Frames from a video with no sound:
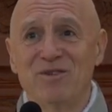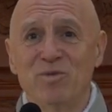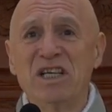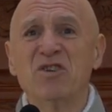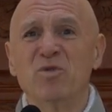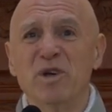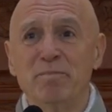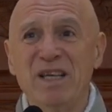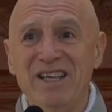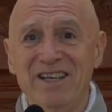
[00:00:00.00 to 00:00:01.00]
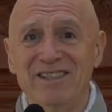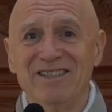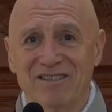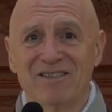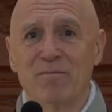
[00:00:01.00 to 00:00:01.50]
we can repeat
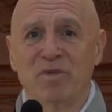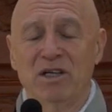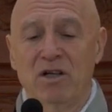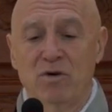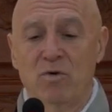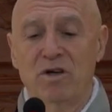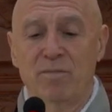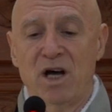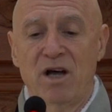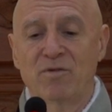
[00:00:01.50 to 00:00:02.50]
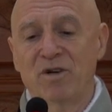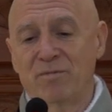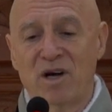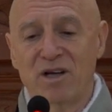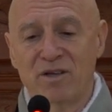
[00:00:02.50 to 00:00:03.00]
something like, what am
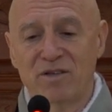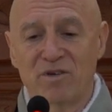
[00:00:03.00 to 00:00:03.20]
I?